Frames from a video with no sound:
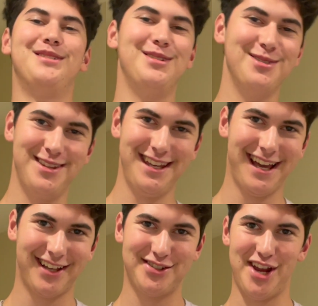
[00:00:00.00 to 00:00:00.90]
to The
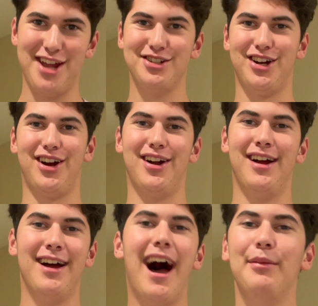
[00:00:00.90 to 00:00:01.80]
Exchanger.
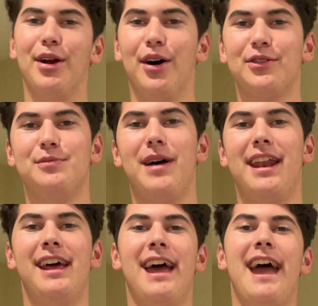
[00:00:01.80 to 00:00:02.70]
I'm your host, Ben,